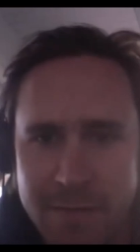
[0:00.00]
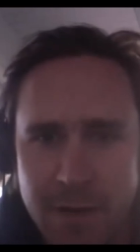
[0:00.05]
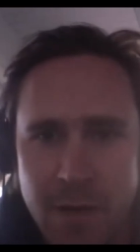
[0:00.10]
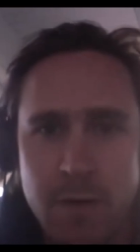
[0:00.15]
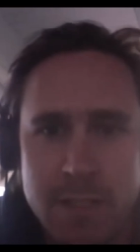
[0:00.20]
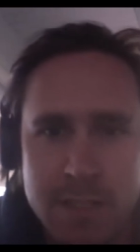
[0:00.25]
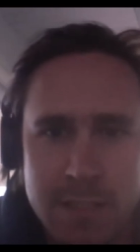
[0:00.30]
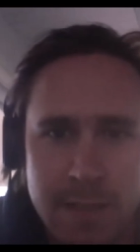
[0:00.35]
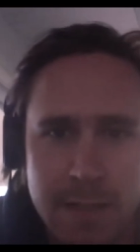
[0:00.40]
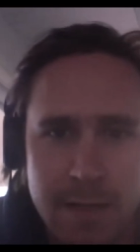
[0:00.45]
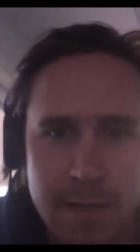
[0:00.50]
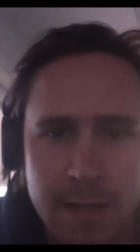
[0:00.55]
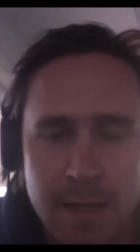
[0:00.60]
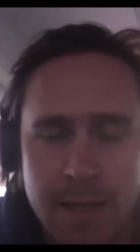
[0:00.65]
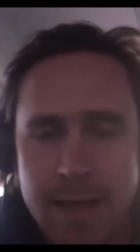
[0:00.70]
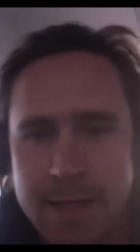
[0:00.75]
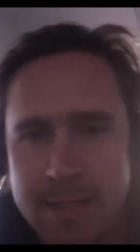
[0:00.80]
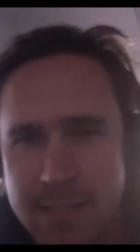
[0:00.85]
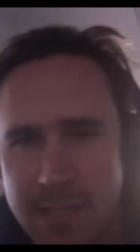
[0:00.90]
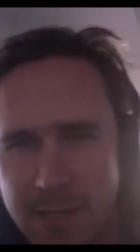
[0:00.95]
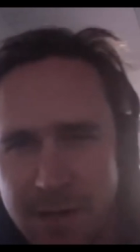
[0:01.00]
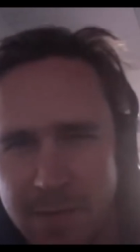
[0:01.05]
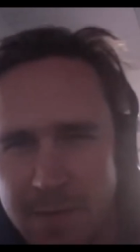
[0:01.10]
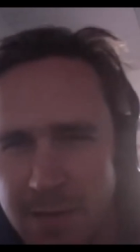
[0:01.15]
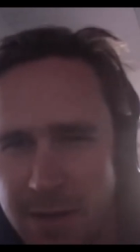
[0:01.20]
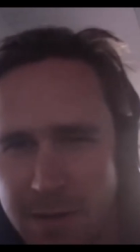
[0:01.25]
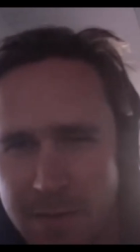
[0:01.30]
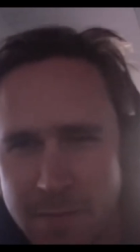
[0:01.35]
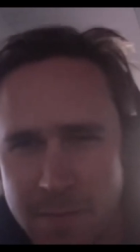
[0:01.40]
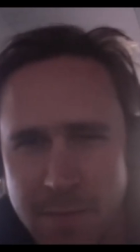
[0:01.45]
I wasn't in a class, I,
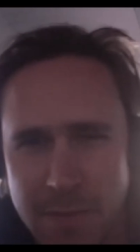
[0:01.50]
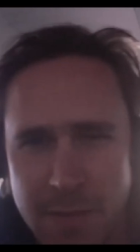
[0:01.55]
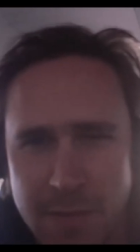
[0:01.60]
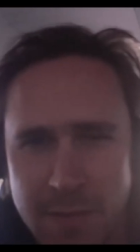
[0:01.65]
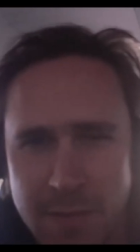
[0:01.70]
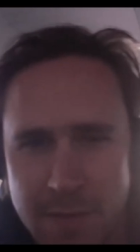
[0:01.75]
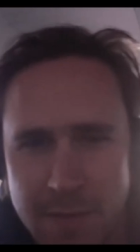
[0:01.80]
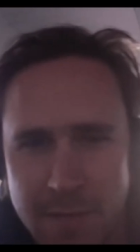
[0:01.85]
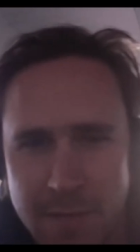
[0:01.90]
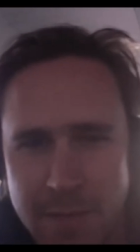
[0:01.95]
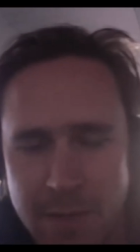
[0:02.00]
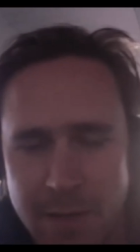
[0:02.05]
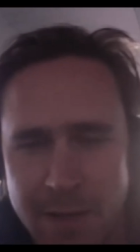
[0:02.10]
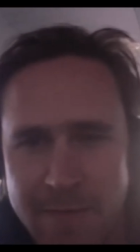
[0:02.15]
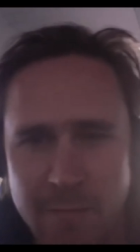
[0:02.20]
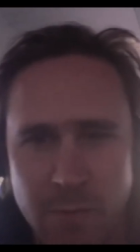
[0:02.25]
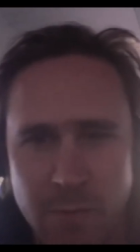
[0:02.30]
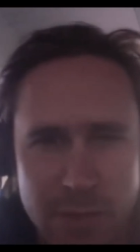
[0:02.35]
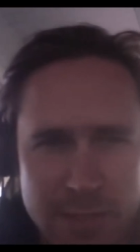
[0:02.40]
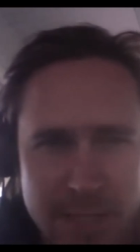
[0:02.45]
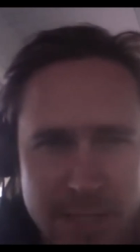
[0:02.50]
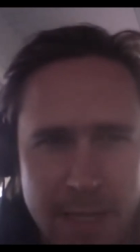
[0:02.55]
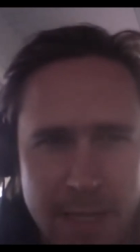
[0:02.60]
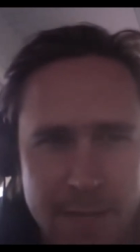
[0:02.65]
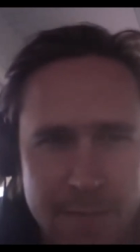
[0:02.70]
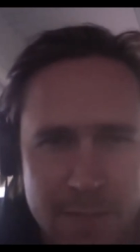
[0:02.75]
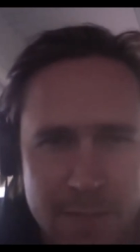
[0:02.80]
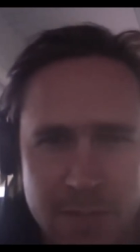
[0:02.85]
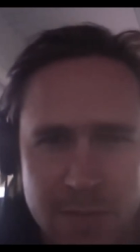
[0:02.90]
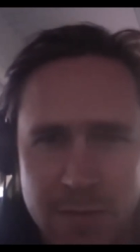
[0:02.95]
would be you know have more
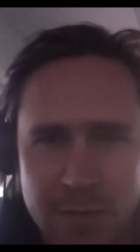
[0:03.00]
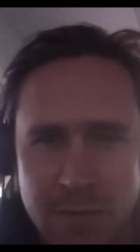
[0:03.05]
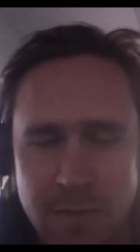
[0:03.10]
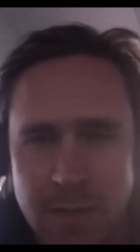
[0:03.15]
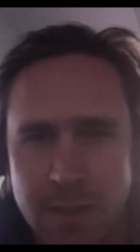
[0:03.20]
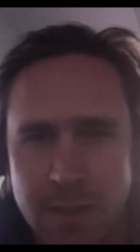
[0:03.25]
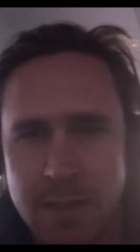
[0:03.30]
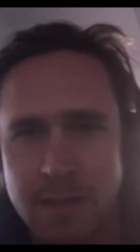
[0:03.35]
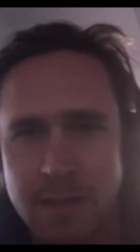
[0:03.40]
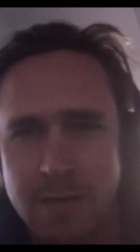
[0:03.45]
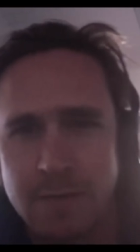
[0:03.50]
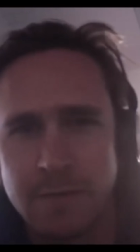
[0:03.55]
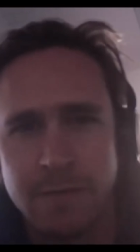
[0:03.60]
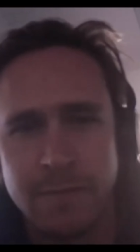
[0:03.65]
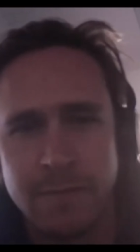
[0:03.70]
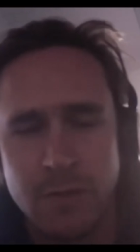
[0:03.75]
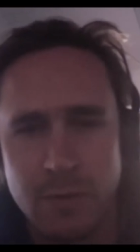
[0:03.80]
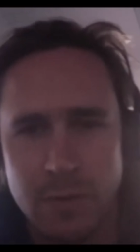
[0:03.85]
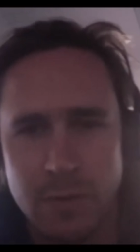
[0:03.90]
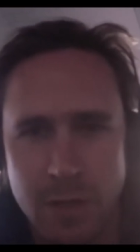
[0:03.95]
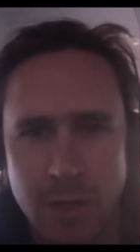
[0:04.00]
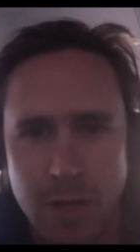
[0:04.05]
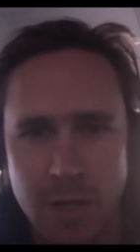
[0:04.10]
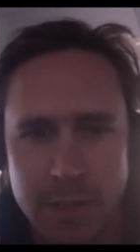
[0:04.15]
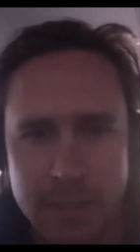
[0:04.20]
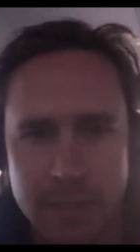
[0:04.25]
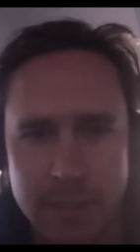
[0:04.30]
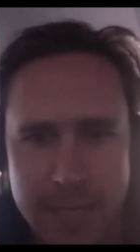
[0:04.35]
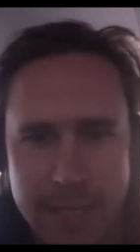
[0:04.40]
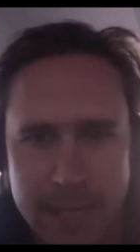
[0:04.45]
time to uh, review a longer
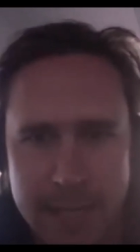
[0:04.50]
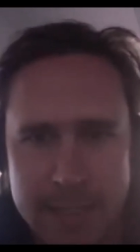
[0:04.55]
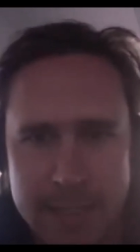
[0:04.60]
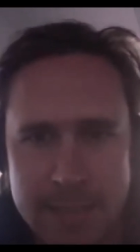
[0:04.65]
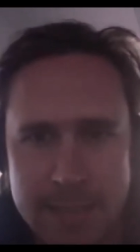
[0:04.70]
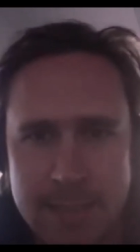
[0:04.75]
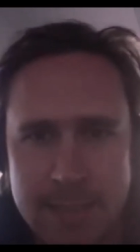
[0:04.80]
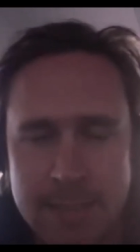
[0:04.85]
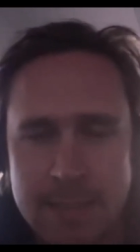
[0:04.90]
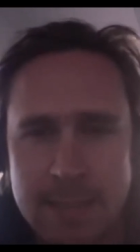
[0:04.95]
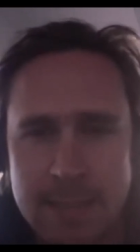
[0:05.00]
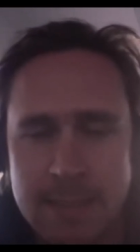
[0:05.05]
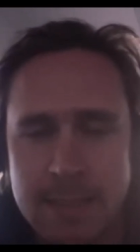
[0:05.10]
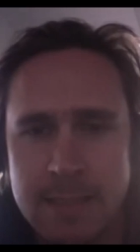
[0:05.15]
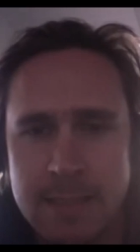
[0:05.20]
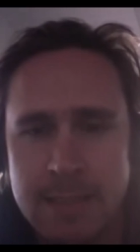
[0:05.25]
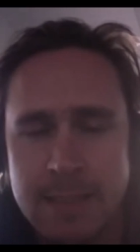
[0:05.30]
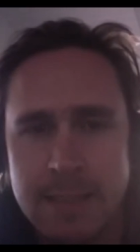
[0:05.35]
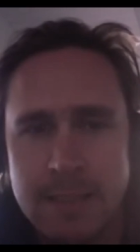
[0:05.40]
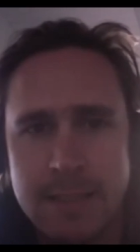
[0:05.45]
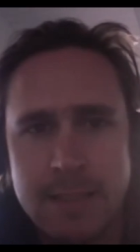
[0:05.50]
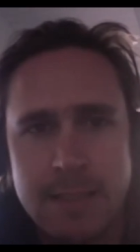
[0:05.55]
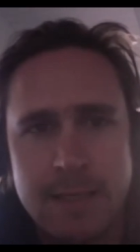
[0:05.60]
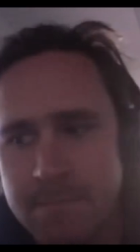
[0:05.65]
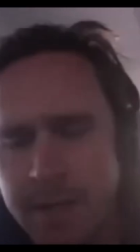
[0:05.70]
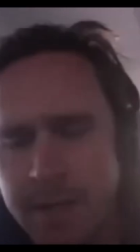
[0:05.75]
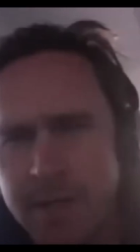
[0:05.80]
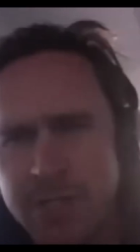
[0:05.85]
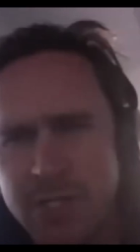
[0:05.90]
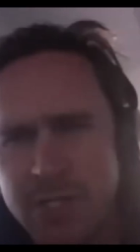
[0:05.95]
text
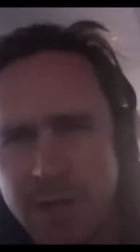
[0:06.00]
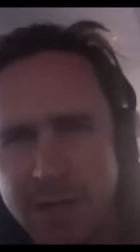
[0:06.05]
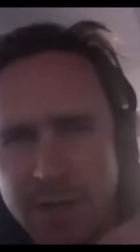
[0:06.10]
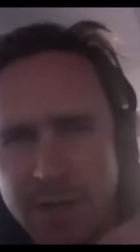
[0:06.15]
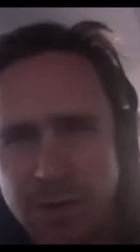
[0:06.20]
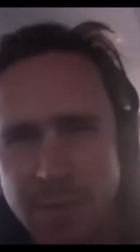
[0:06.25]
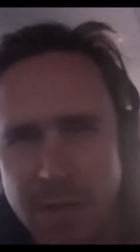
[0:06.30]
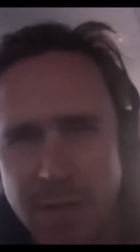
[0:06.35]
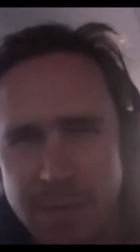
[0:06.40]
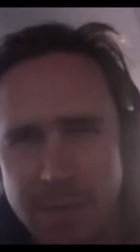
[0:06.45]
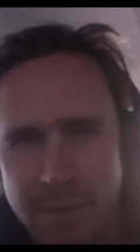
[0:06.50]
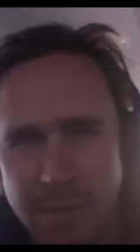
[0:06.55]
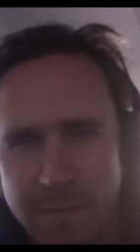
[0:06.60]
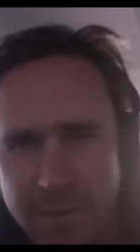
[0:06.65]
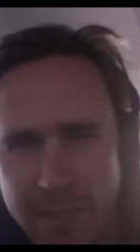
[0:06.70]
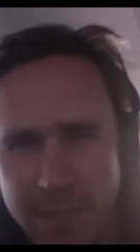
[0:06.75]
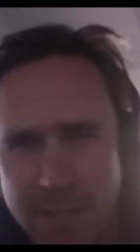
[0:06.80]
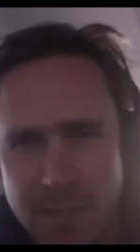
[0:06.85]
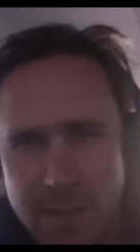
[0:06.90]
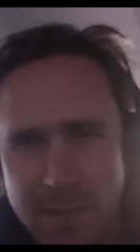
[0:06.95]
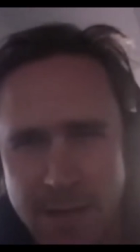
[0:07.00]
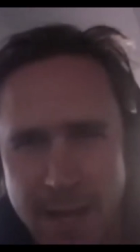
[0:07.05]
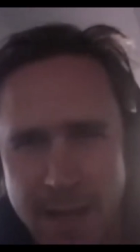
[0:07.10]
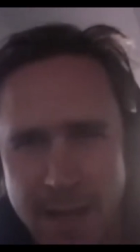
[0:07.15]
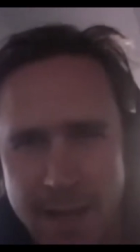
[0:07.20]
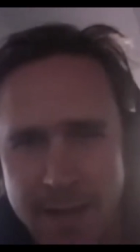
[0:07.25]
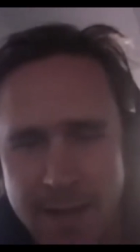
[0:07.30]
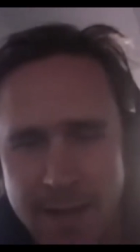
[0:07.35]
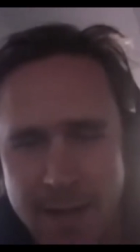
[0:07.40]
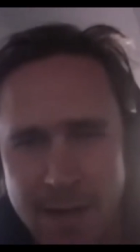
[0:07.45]
and also, I knew my professor
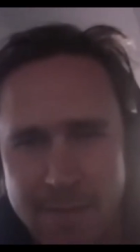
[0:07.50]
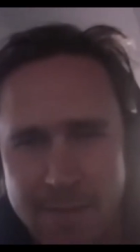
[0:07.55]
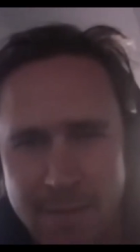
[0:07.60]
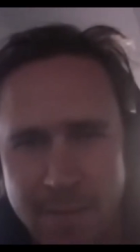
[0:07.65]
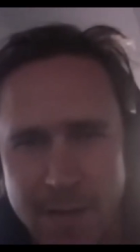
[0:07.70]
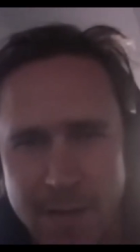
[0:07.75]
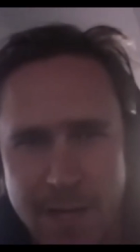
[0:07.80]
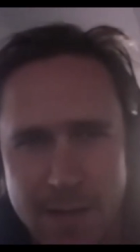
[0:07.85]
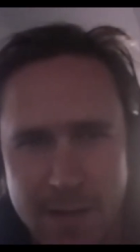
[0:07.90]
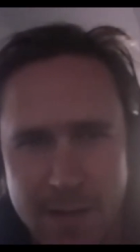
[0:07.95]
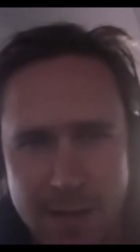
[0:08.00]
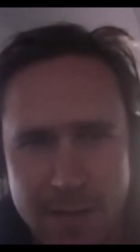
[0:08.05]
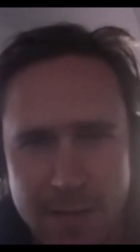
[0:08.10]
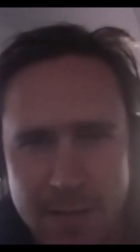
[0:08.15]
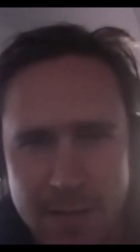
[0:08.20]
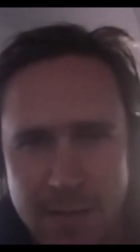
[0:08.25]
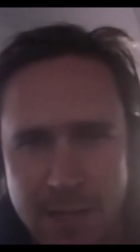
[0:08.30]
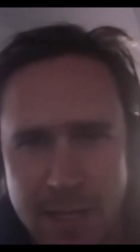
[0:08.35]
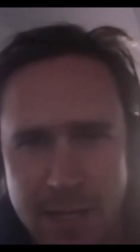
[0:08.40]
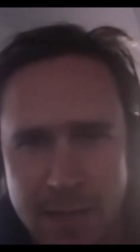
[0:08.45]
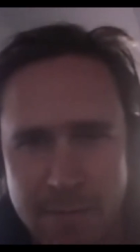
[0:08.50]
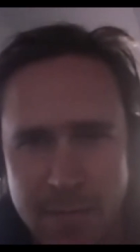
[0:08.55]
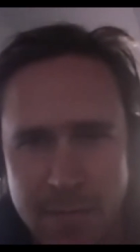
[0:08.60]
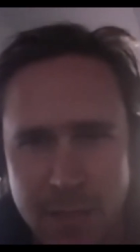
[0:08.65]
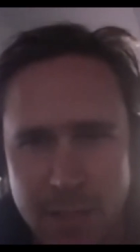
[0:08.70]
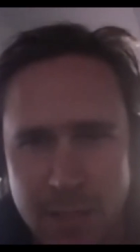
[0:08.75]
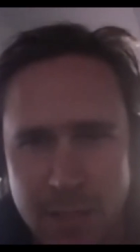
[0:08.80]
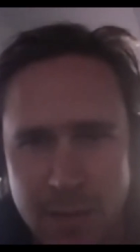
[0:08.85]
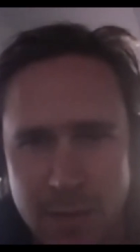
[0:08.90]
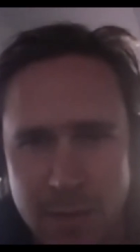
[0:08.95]
had kind of a background in like
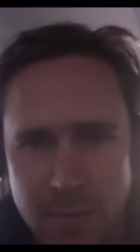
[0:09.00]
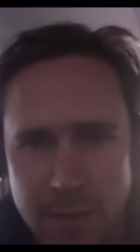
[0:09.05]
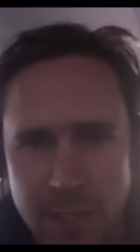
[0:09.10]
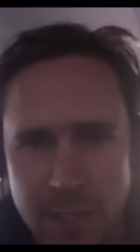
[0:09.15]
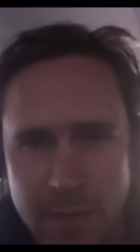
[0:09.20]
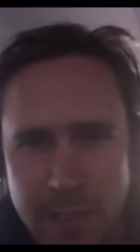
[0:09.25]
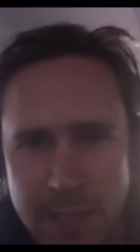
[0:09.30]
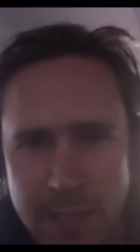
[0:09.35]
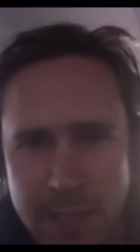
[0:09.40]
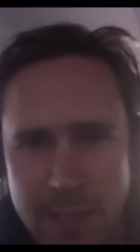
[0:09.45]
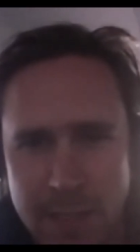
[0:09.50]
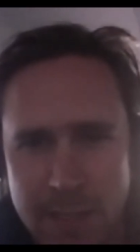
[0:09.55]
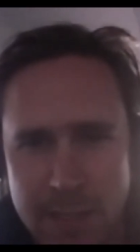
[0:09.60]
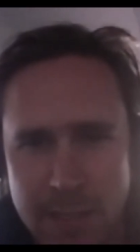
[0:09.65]
political rhetoric.